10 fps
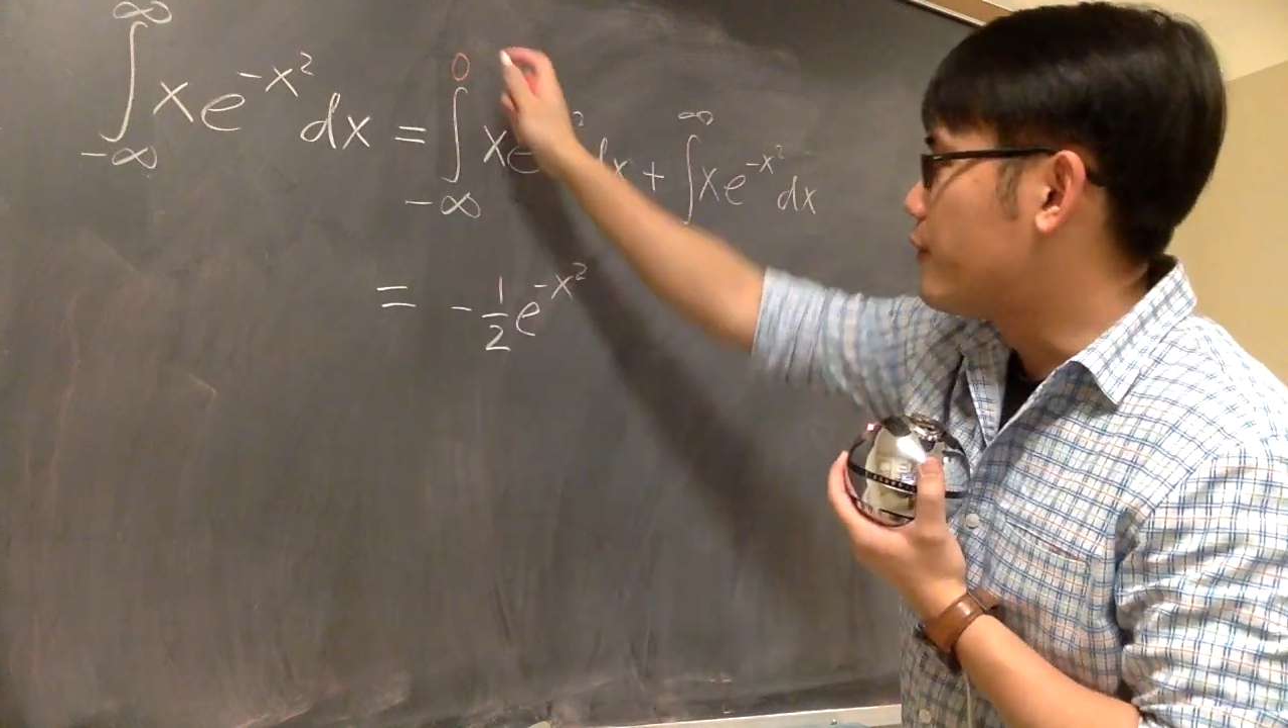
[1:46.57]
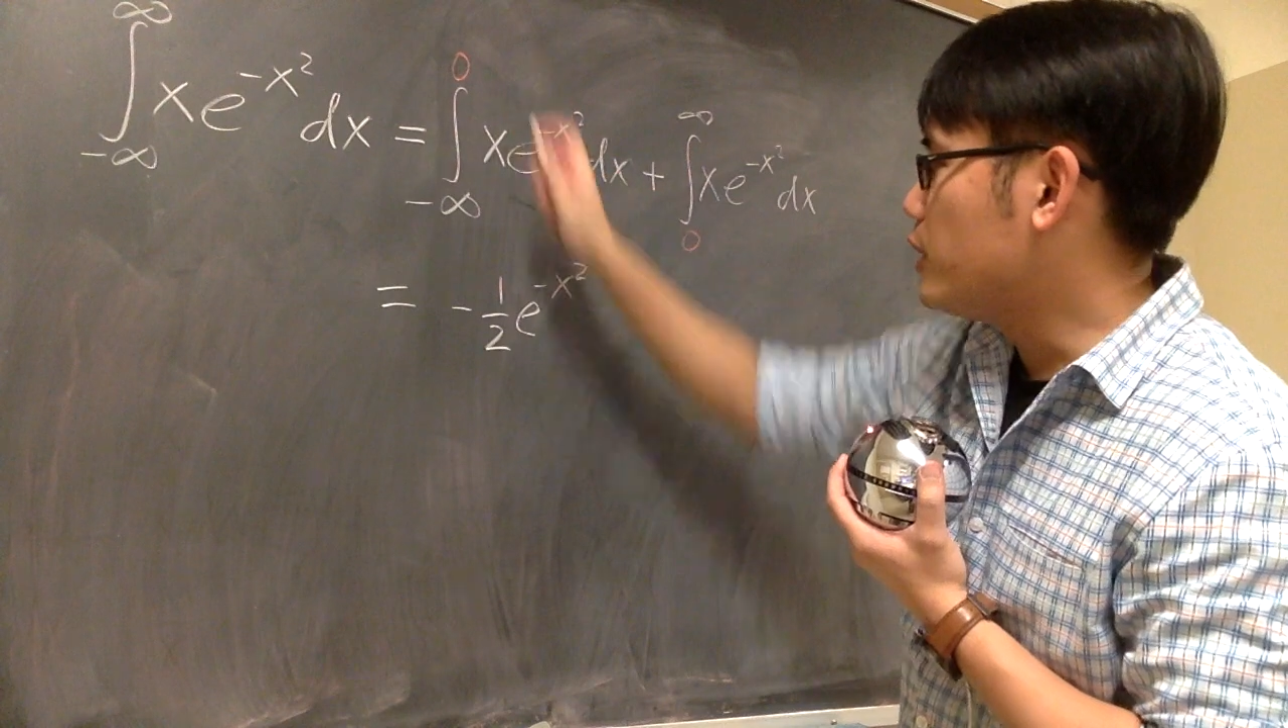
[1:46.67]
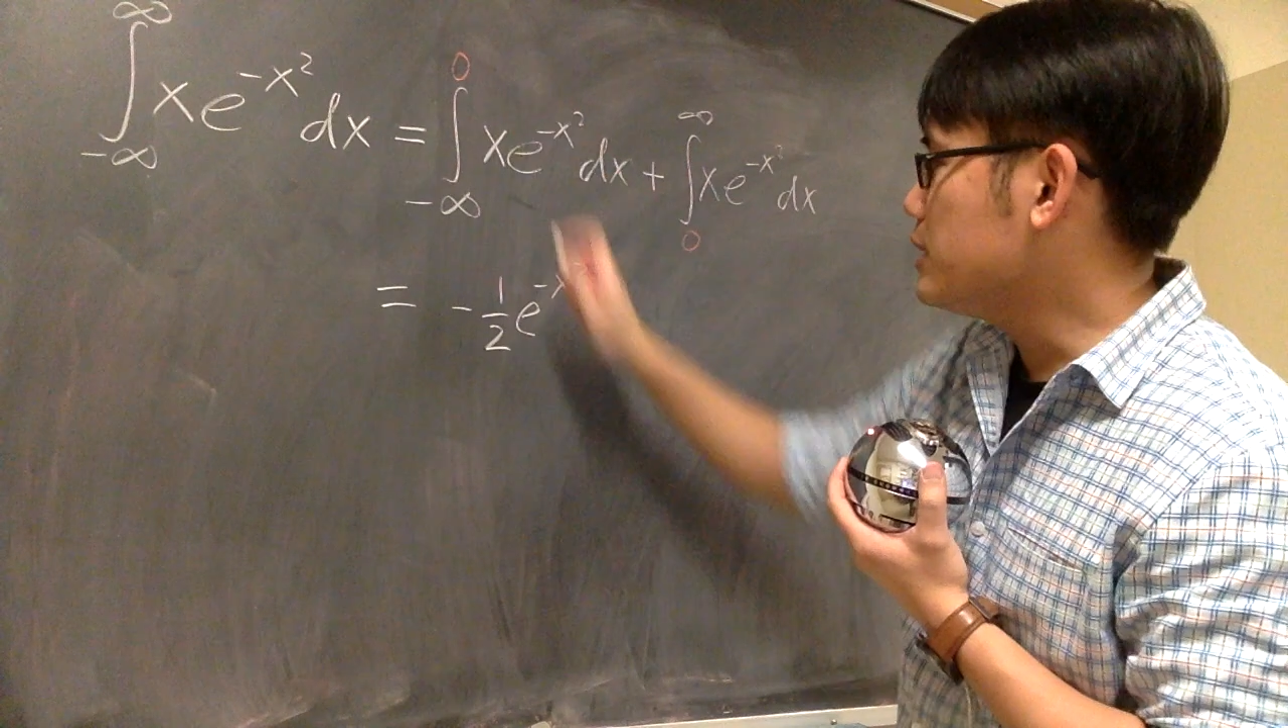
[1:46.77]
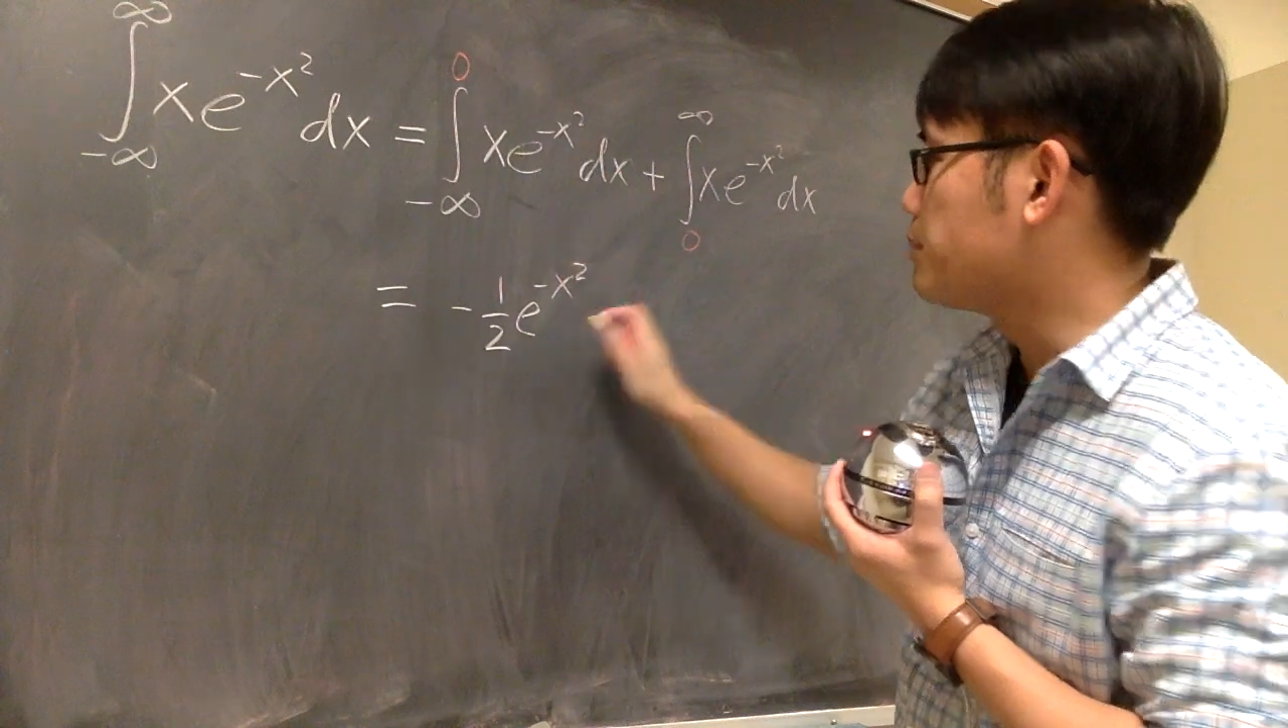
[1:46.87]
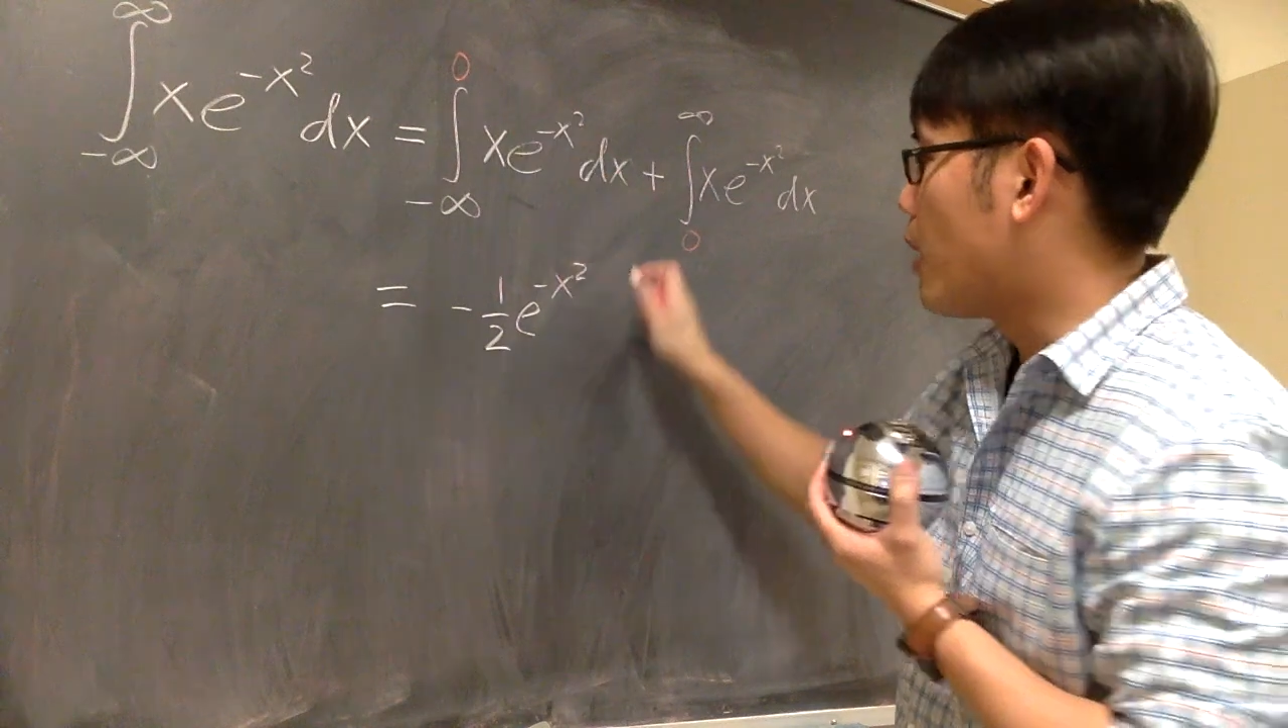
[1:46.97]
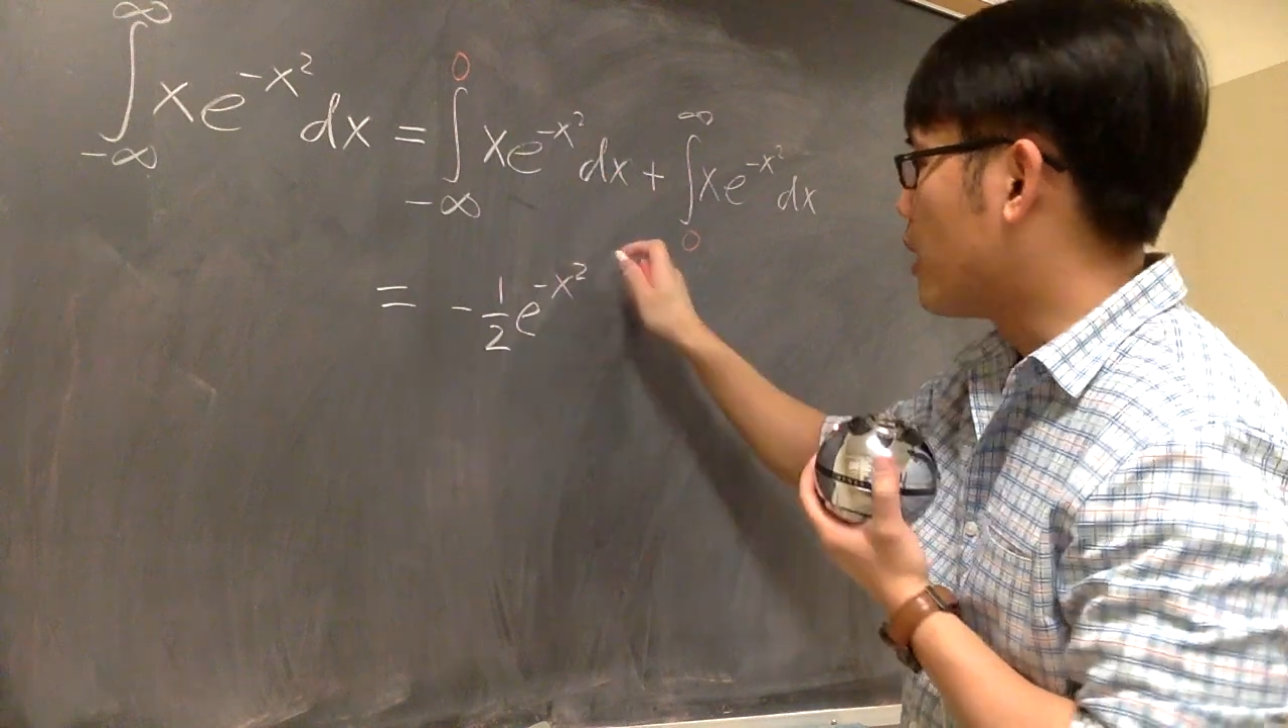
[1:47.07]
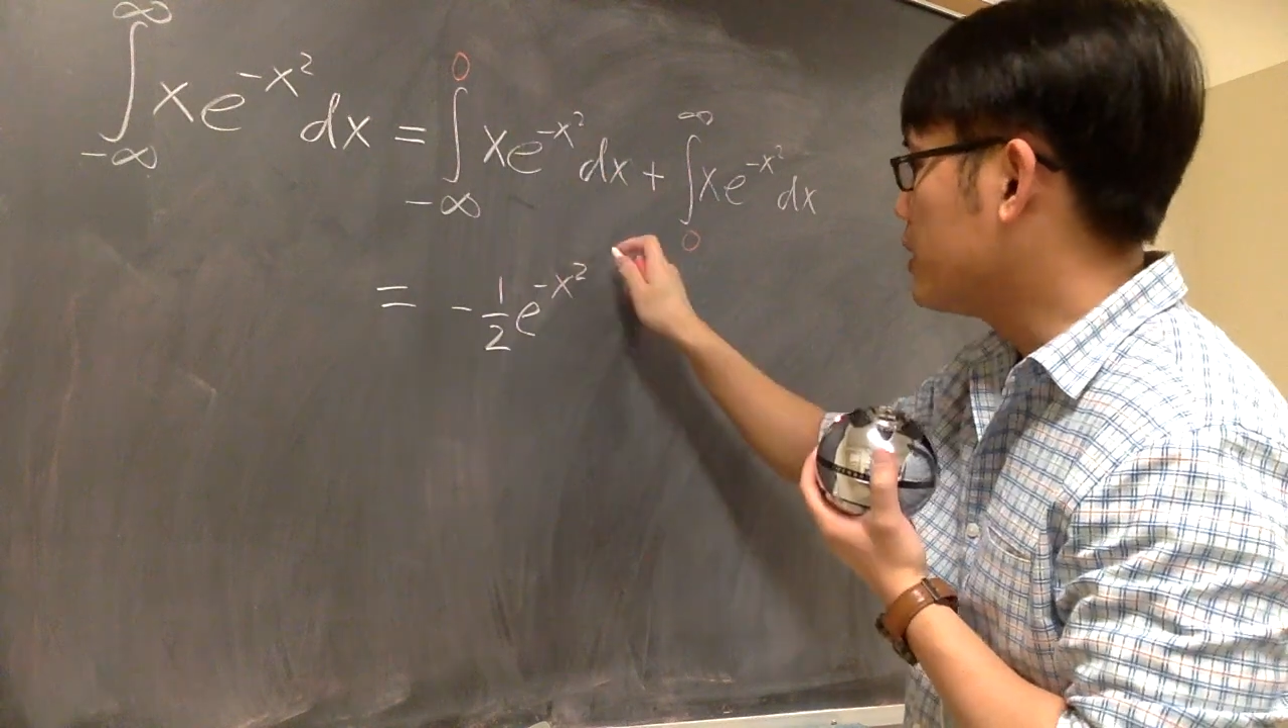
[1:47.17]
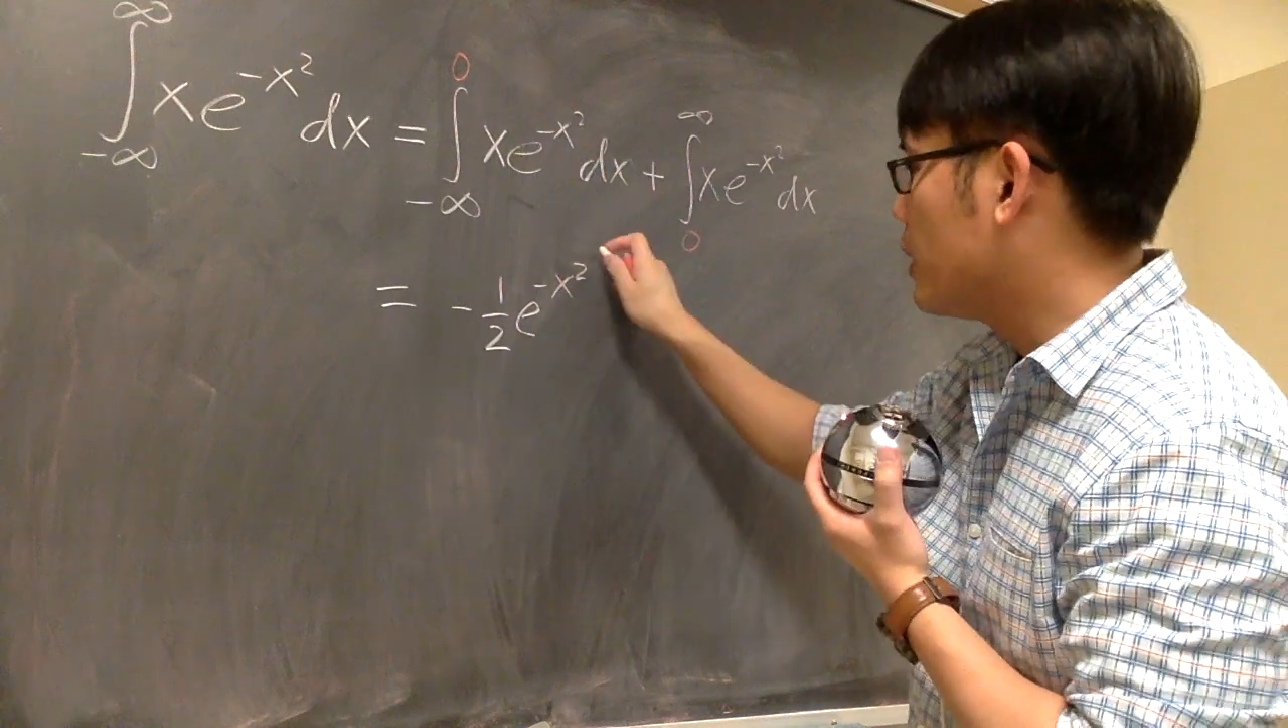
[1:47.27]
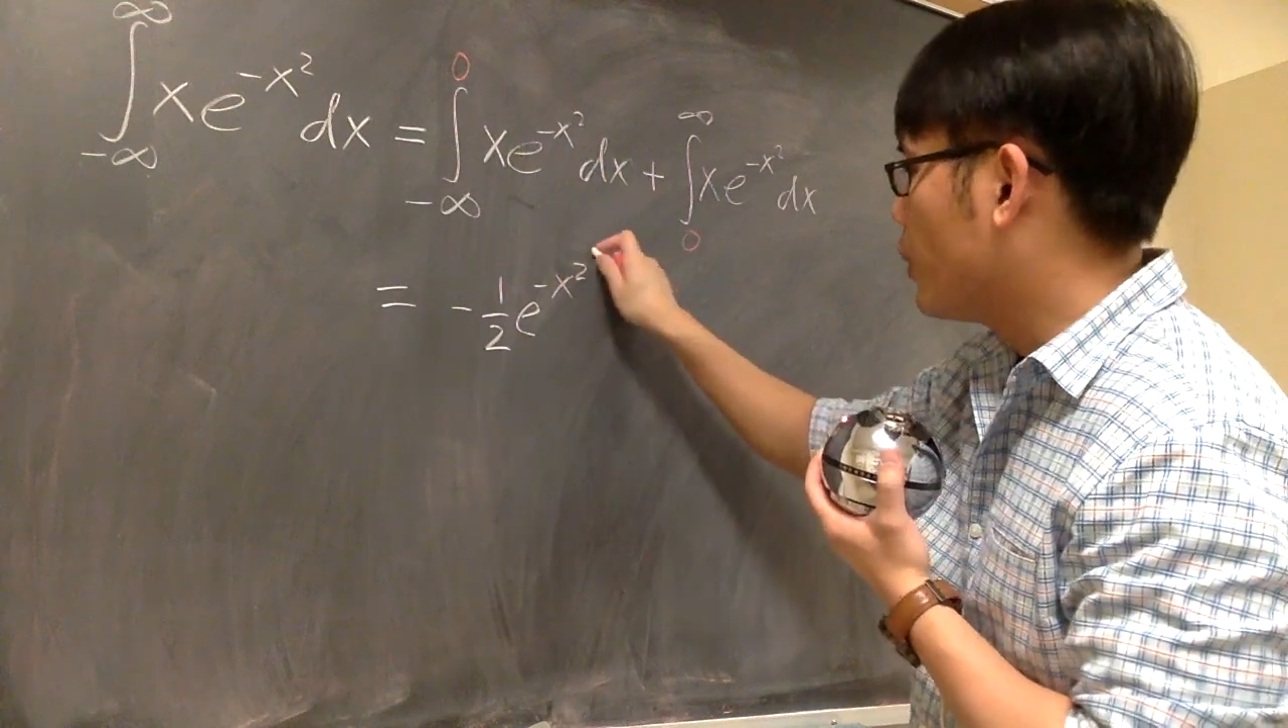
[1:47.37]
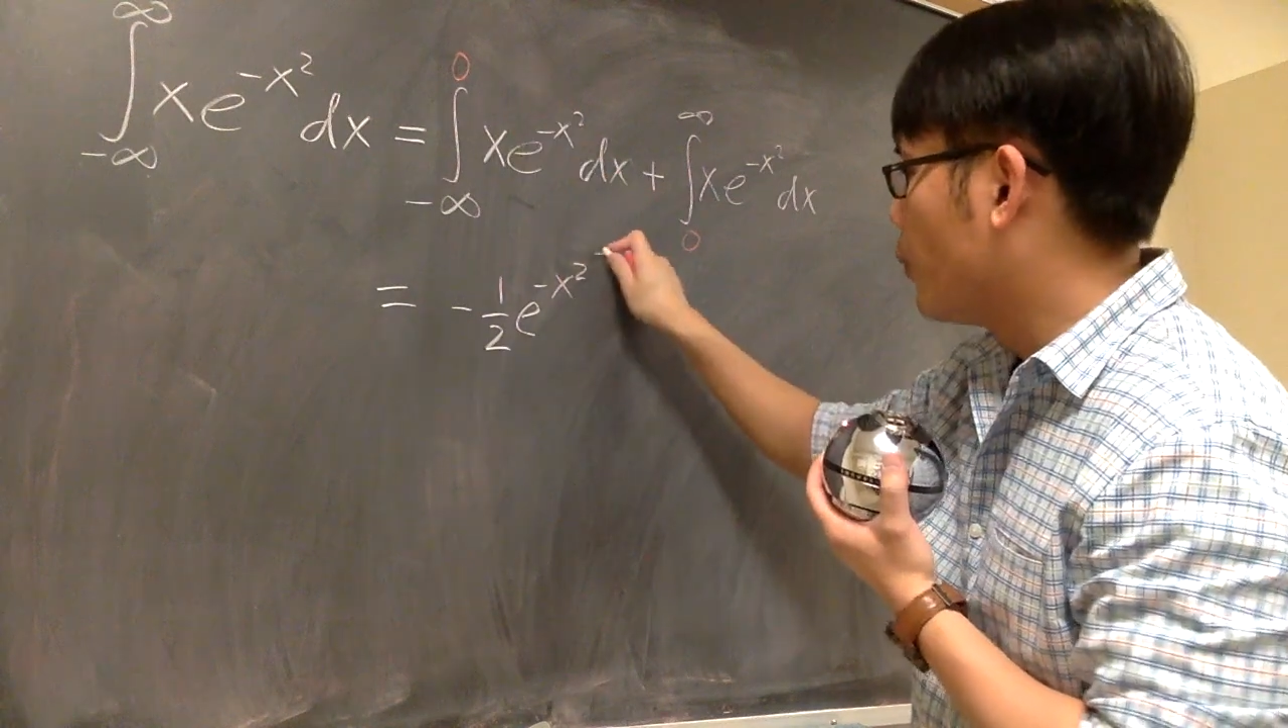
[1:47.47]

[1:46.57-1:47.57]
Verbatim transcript: first part,